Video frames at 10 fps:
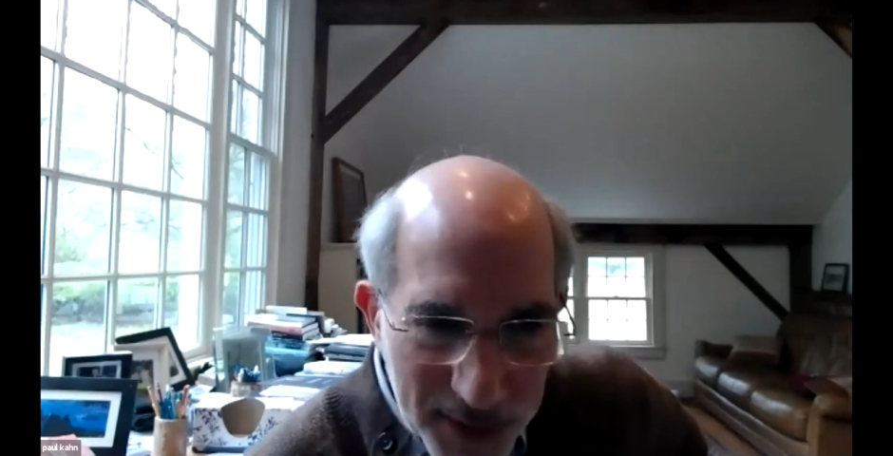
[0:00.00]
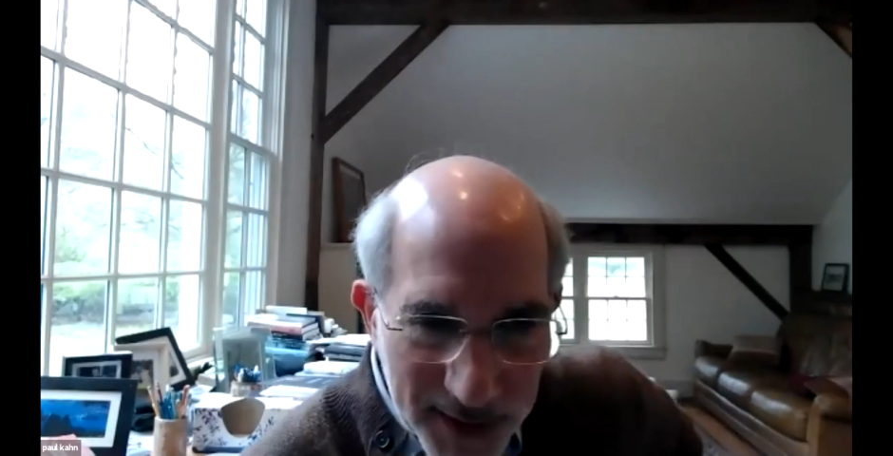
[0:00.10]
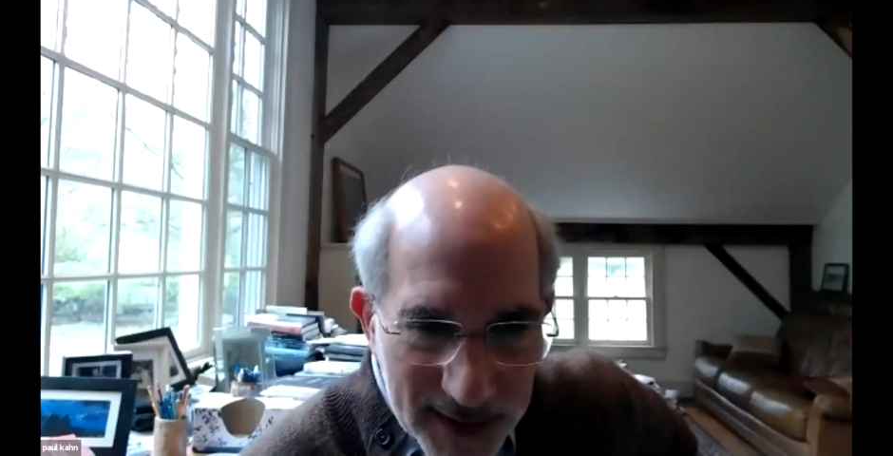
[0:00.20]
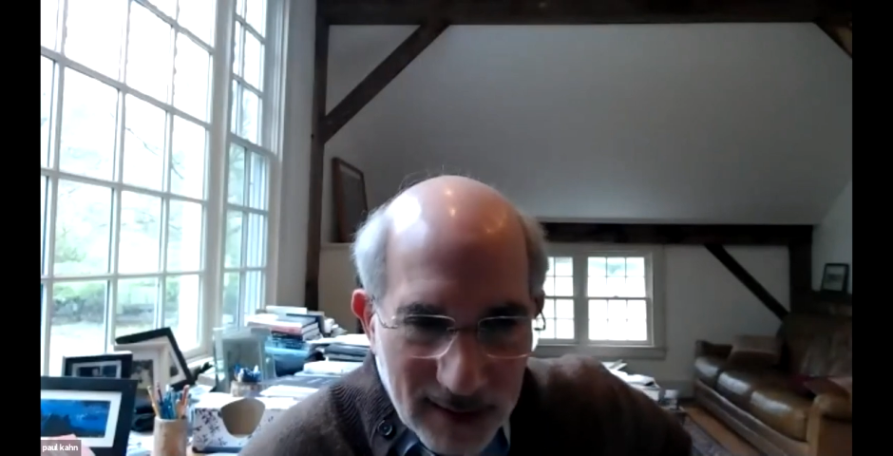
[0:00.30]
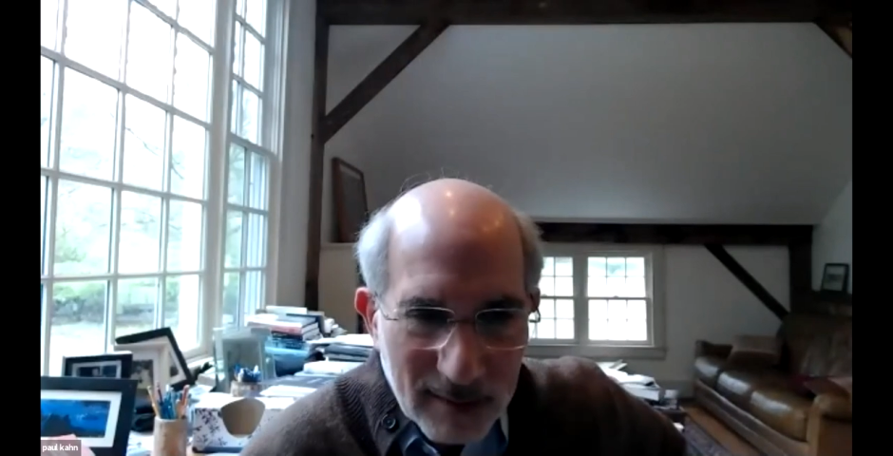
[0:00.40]

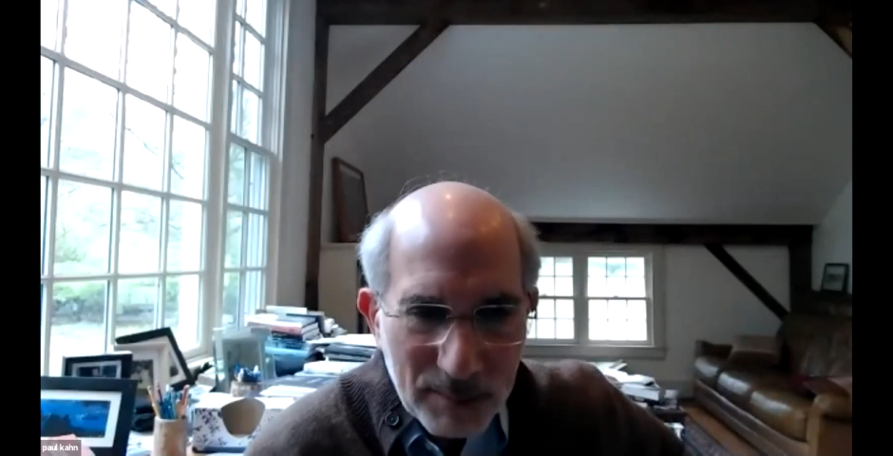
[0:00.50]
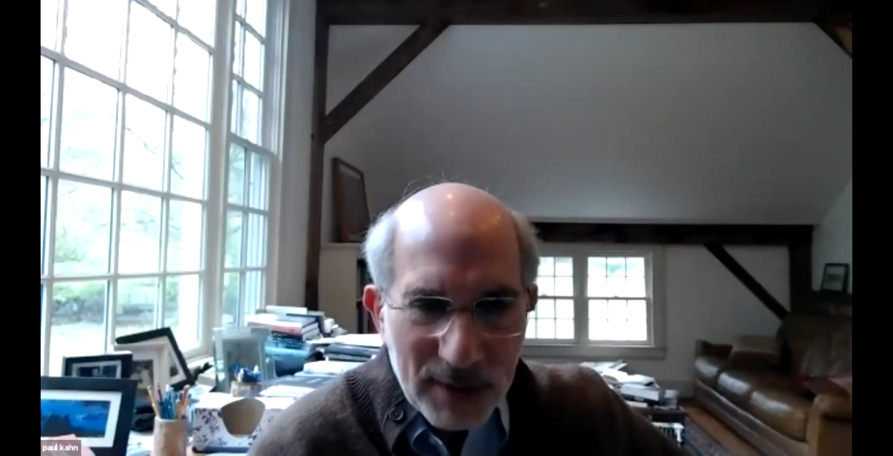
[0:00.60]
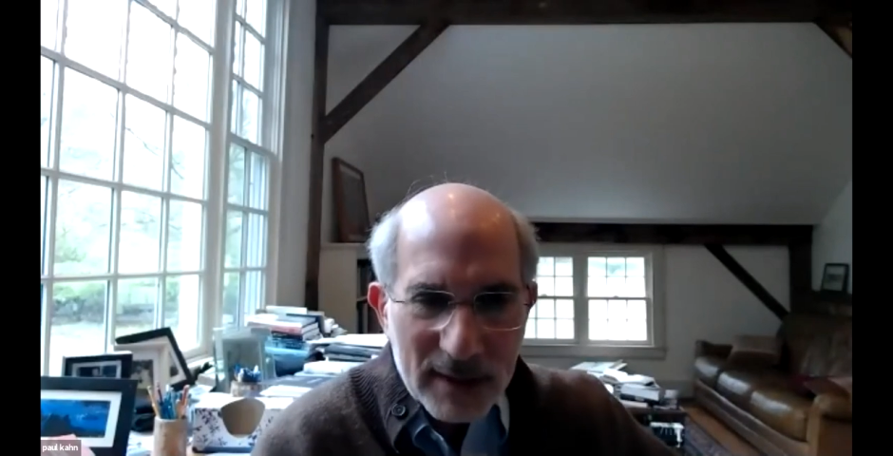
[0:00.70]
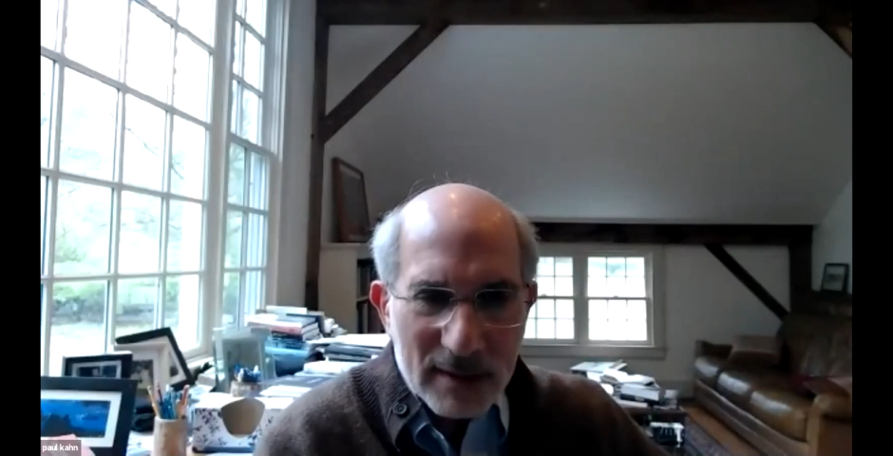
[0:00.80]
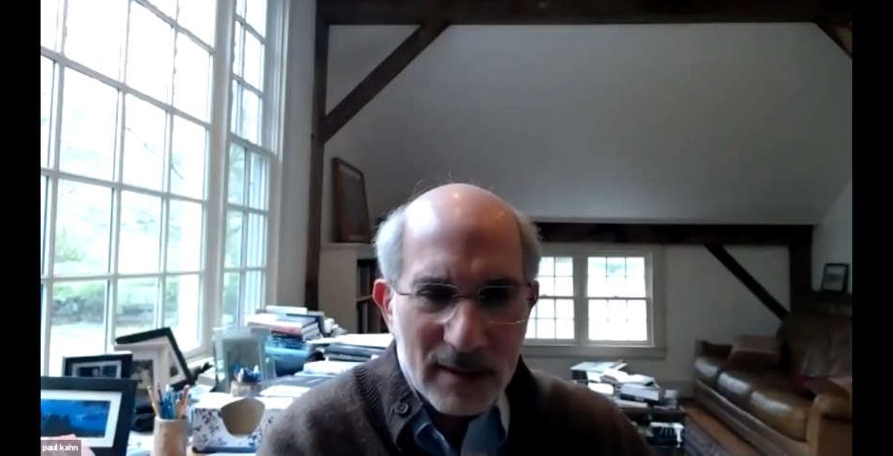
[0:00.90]
built into the
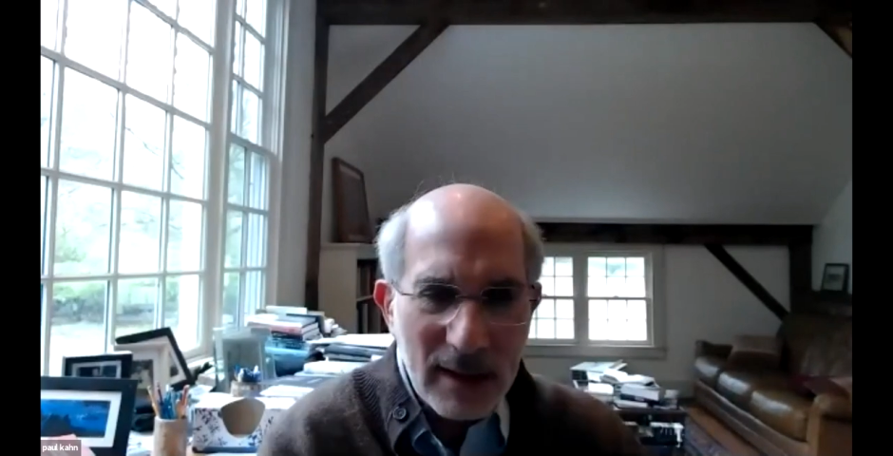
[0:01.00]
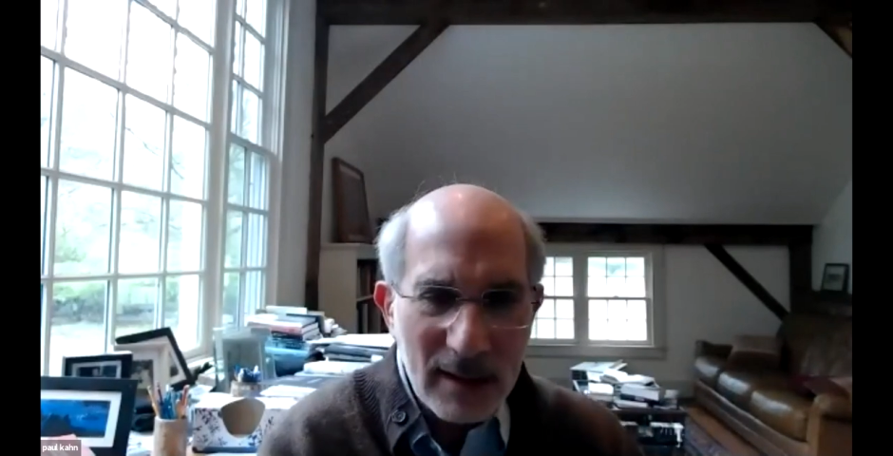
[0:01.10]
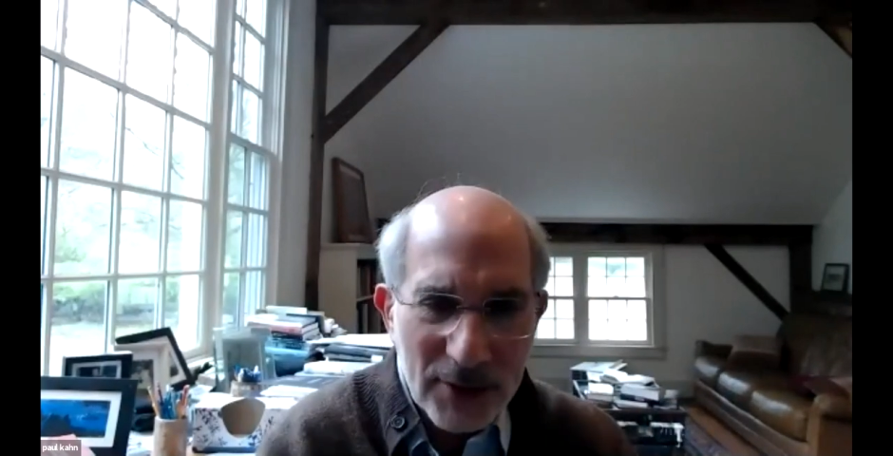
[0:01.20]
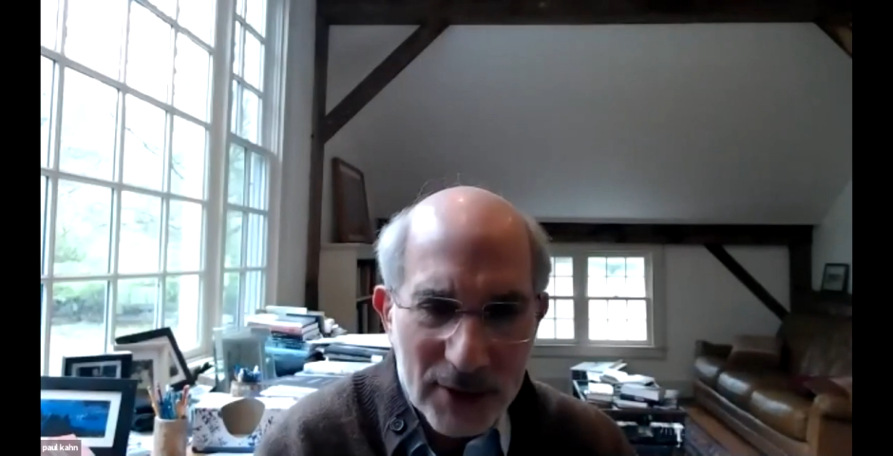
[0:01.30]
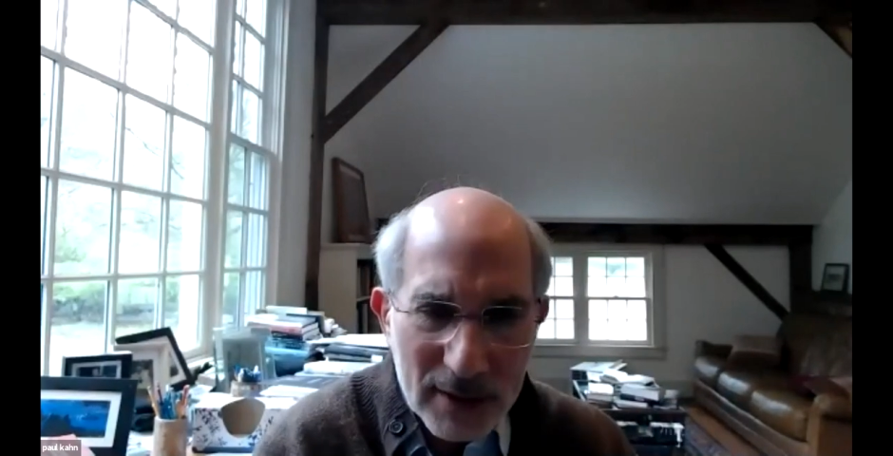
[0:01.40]
political
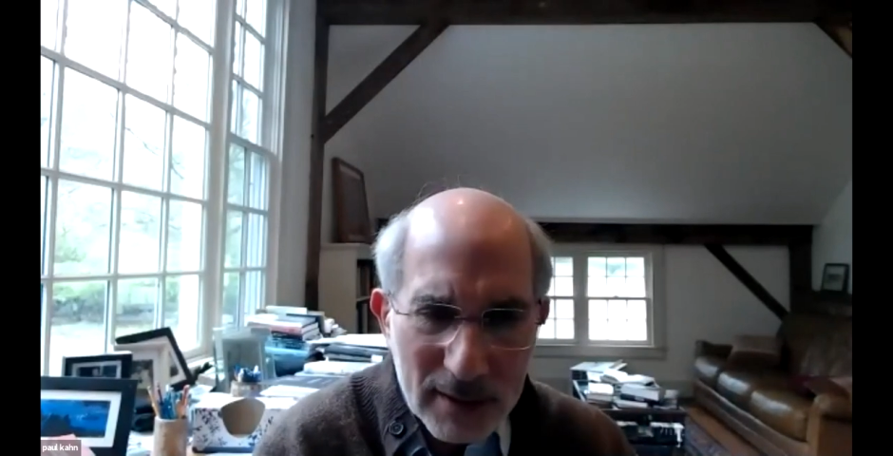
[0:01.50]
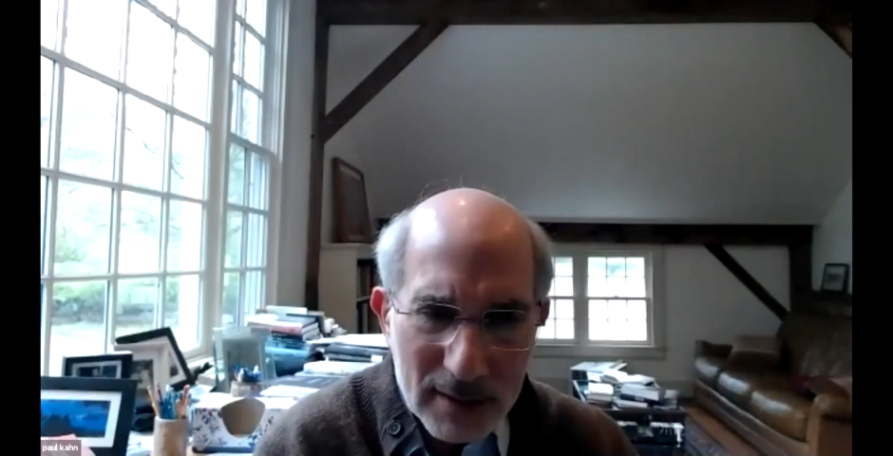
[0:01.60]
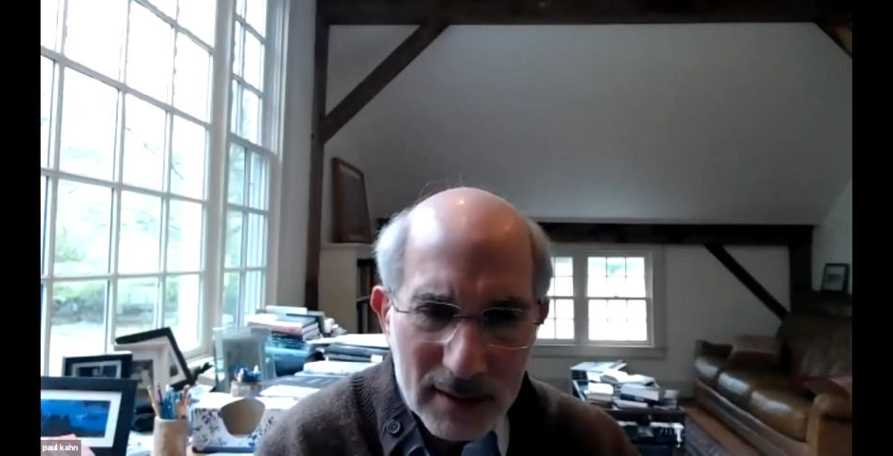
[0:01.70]
culture.